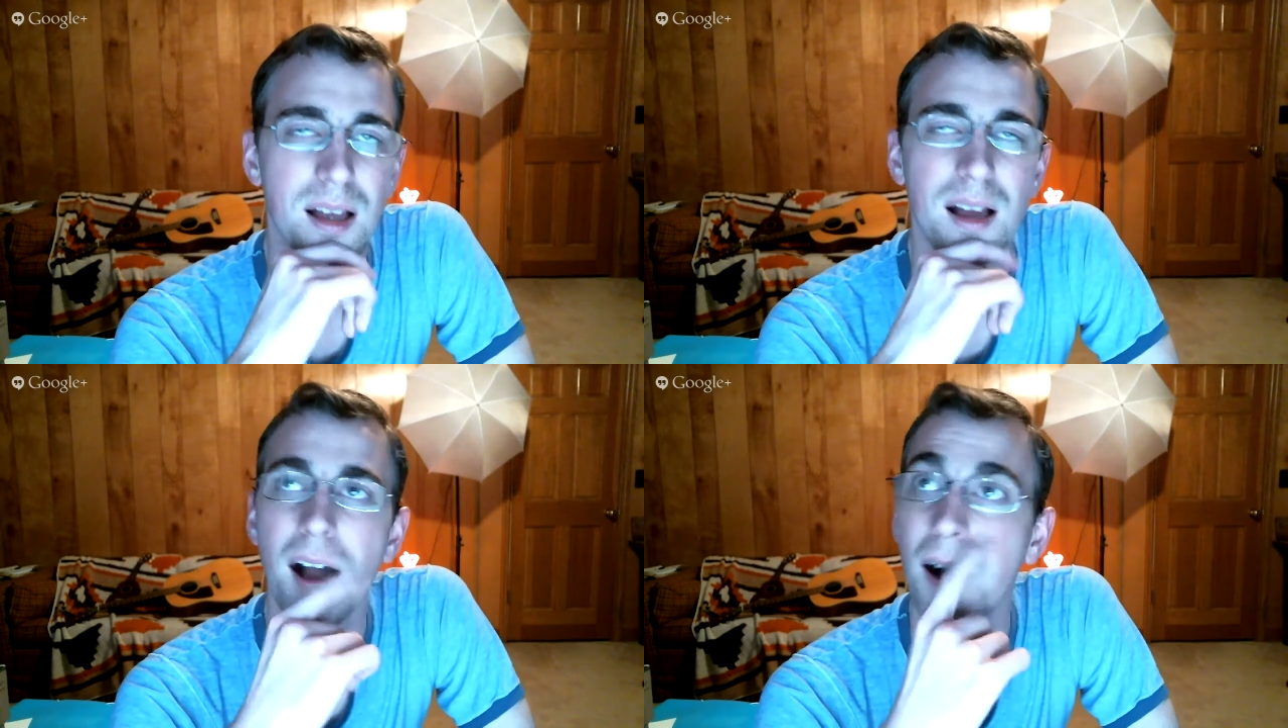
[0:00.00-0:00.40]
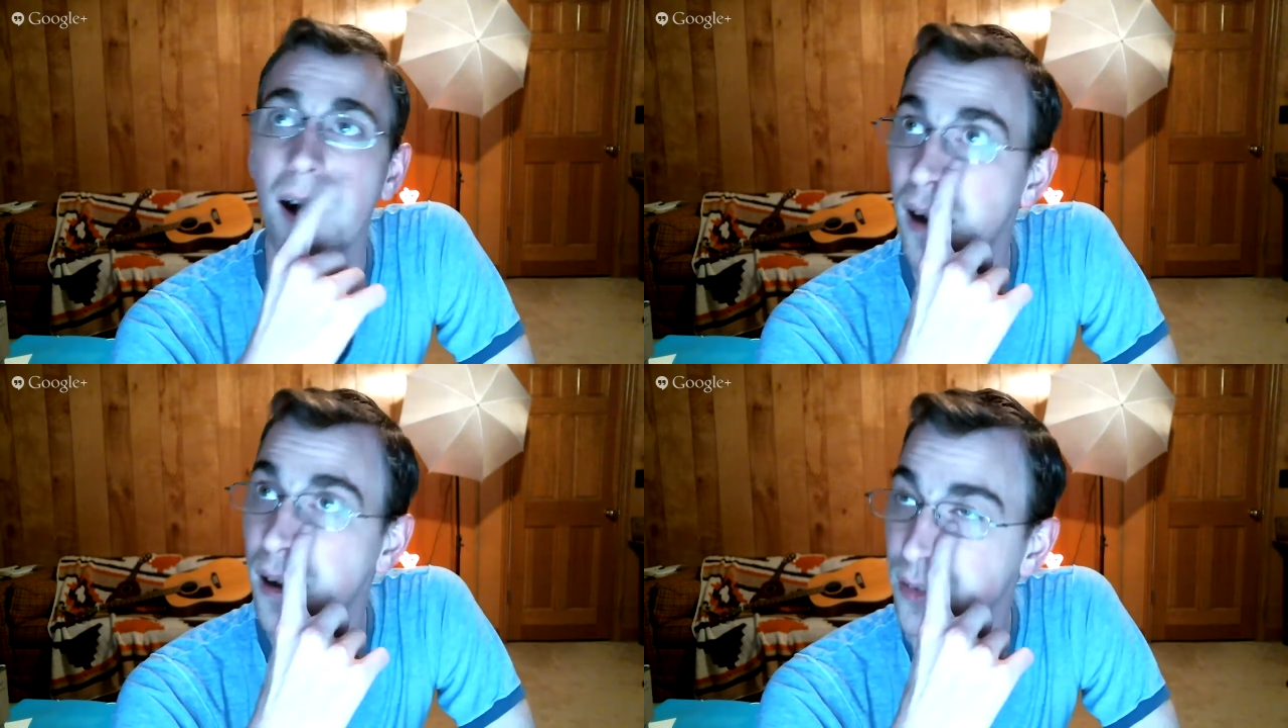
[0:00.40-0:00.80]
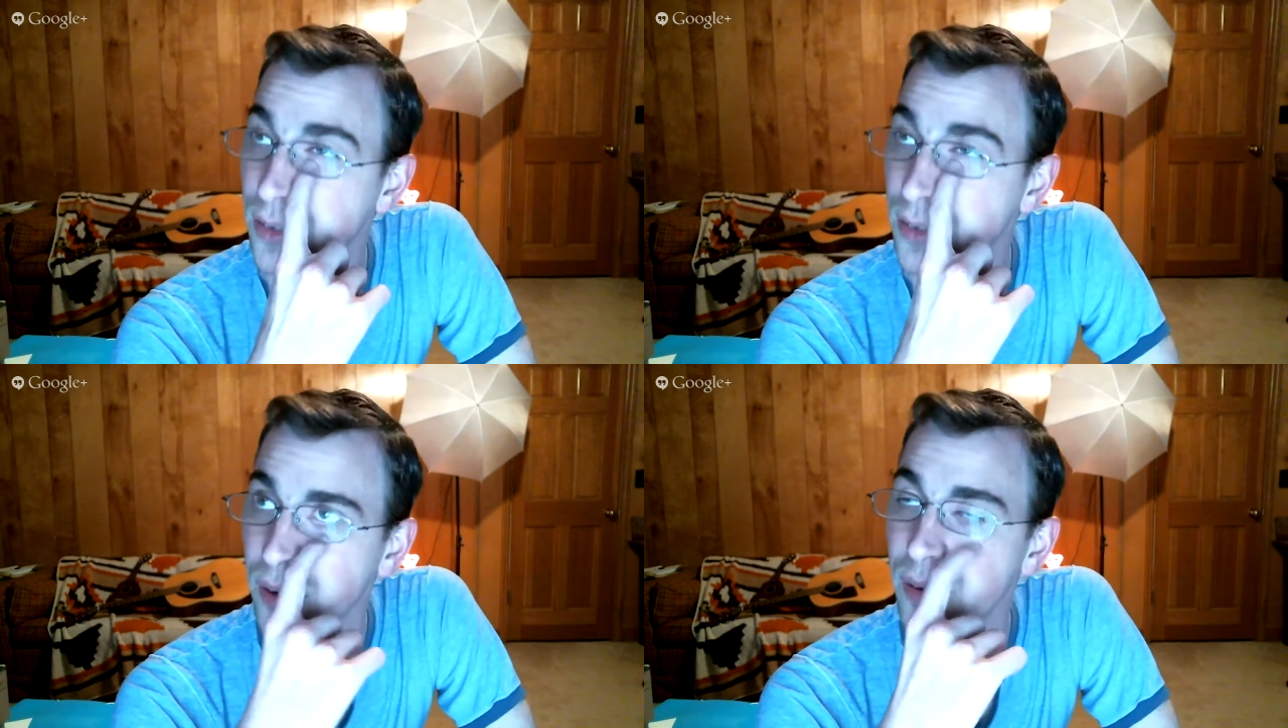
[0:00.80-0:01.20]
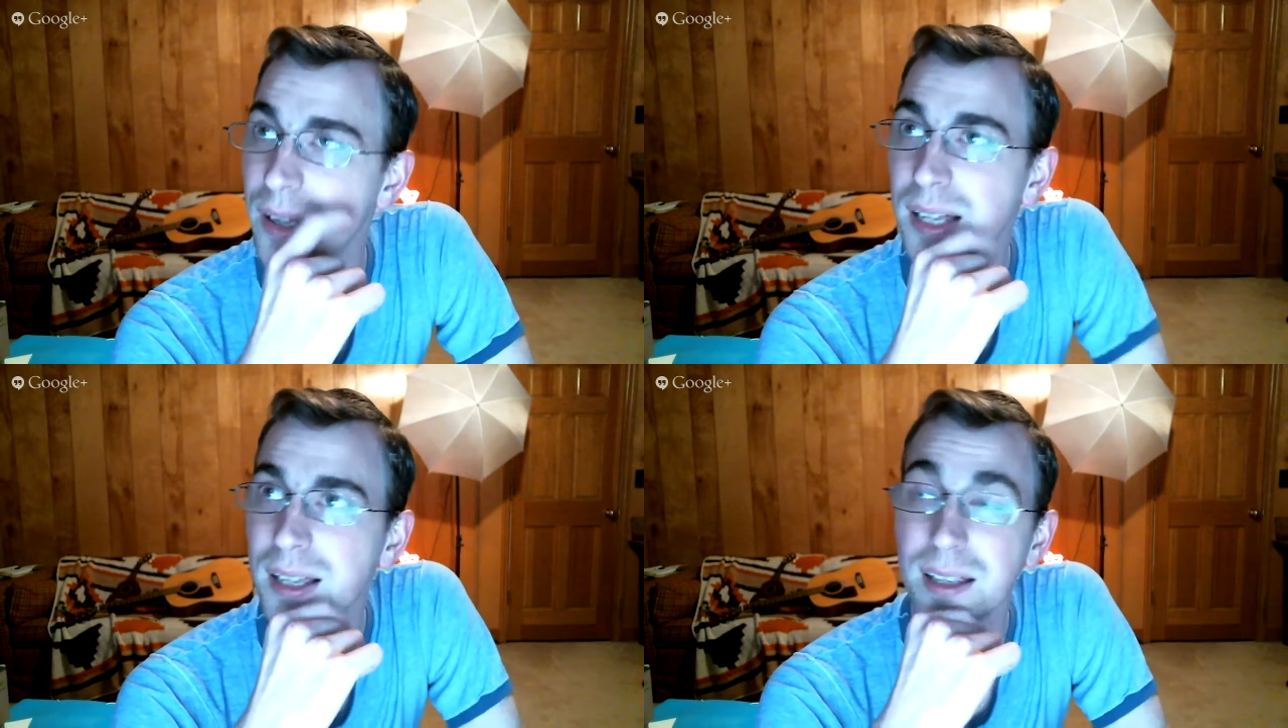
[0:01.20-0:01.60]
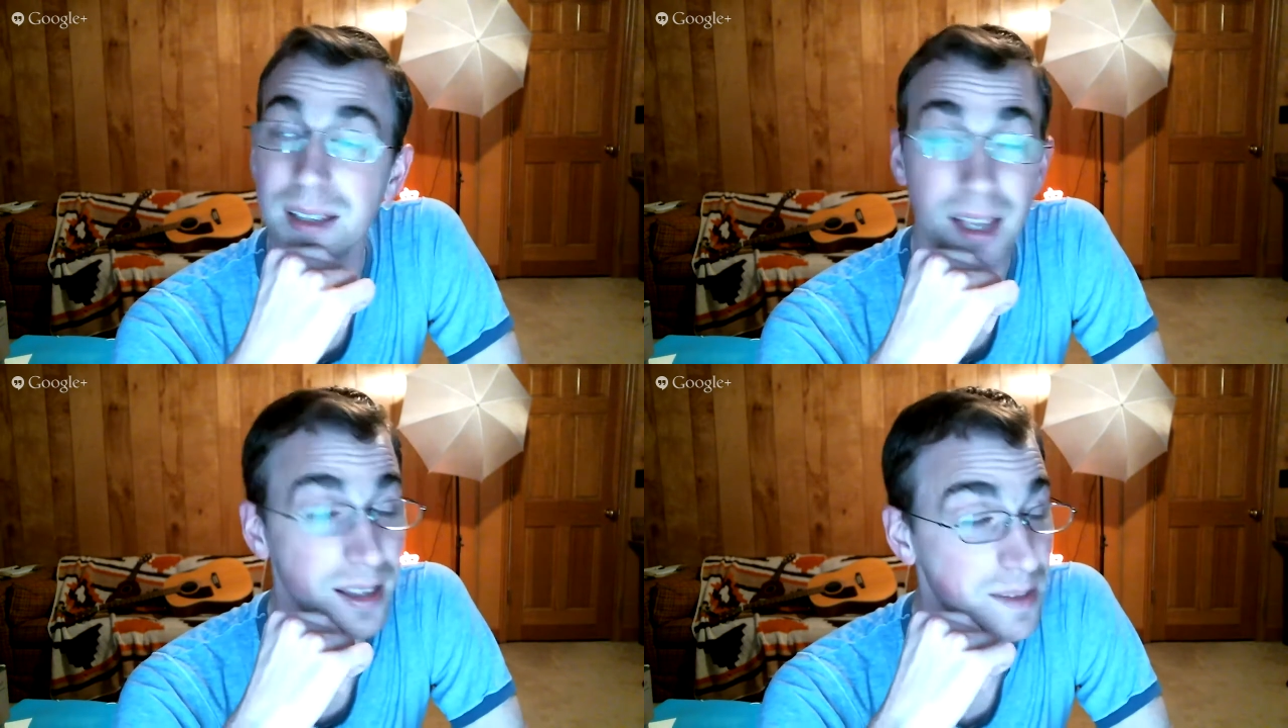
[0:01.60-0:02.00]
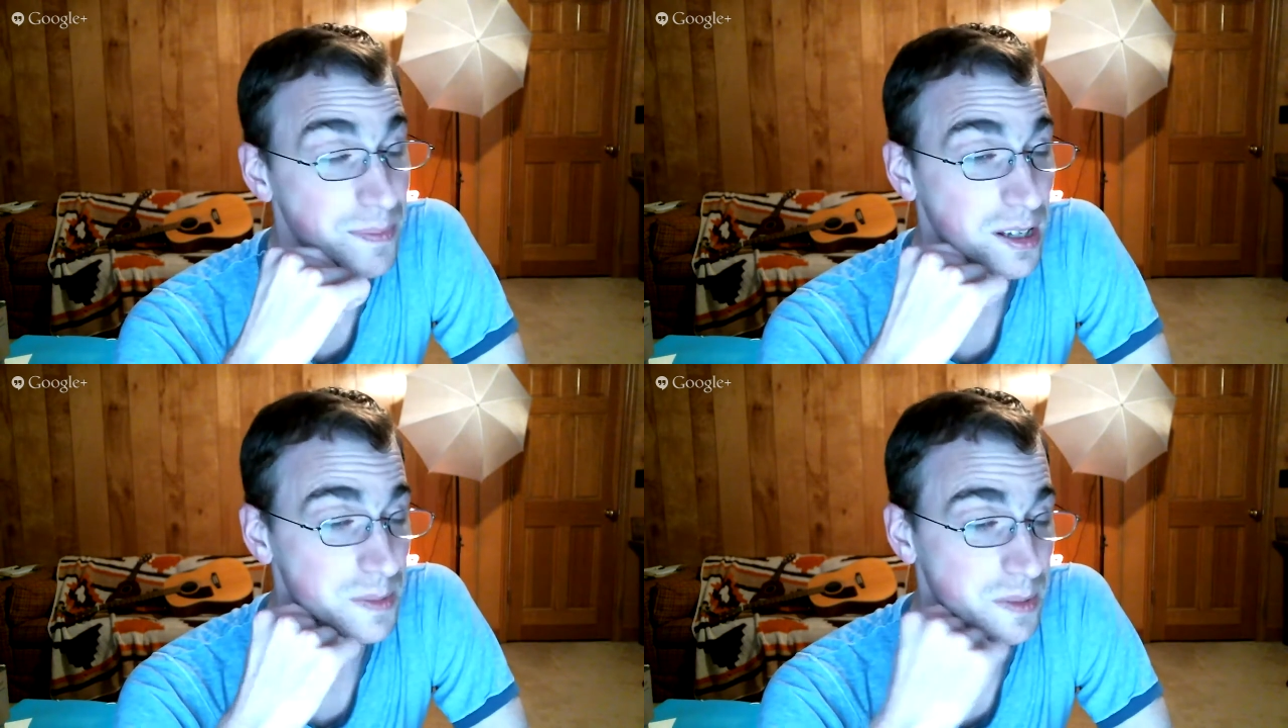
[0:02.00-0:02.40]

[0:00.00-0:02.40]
Oh, so yeah, it's possible.